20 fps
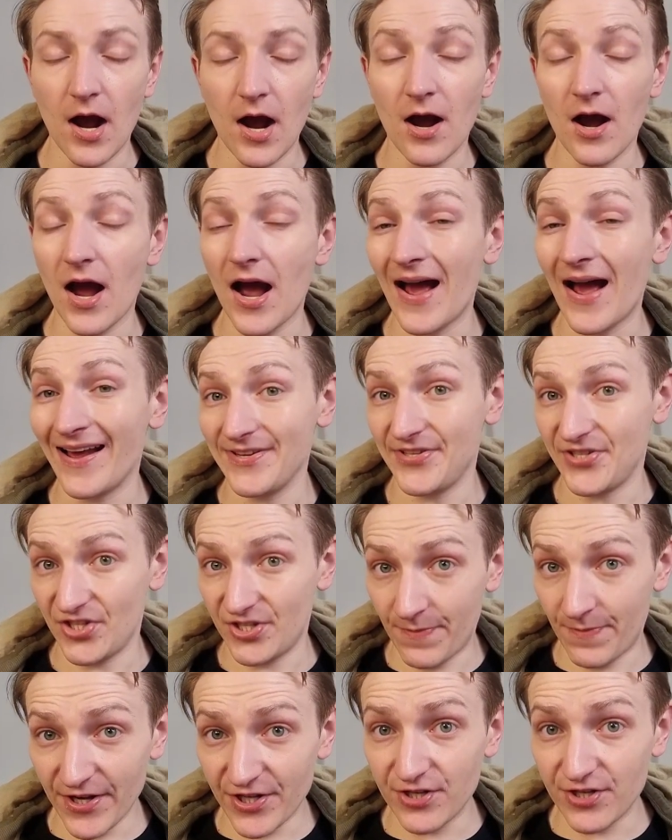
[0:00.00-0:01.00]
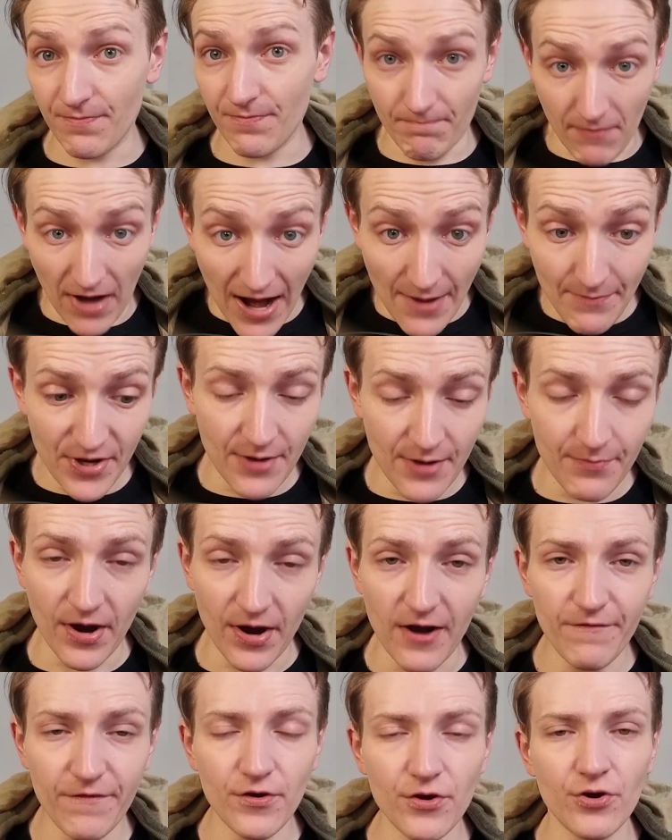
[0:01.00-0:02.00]
I suspect it might be above
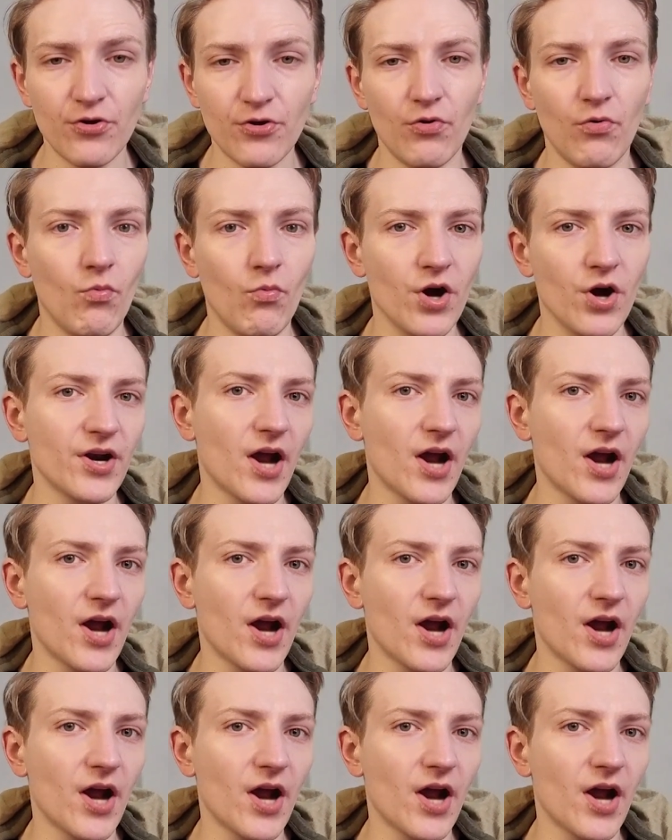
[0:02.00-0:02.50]
what